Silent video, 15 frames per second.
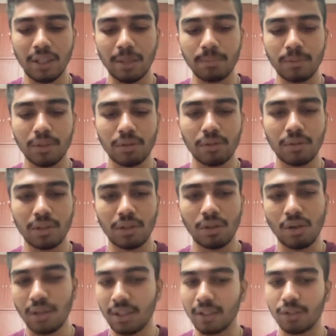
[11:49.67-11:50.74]
I'm just gonna
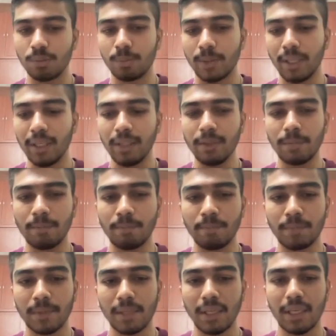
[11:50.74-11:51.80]
call it sprite,
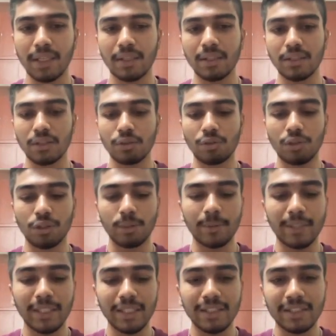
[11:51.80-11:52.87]
and this is going to
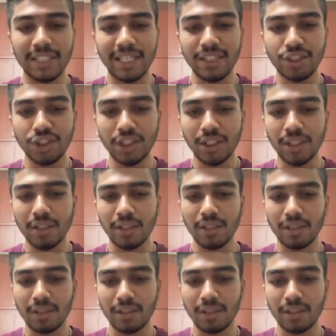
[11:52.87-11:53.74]
be instantiate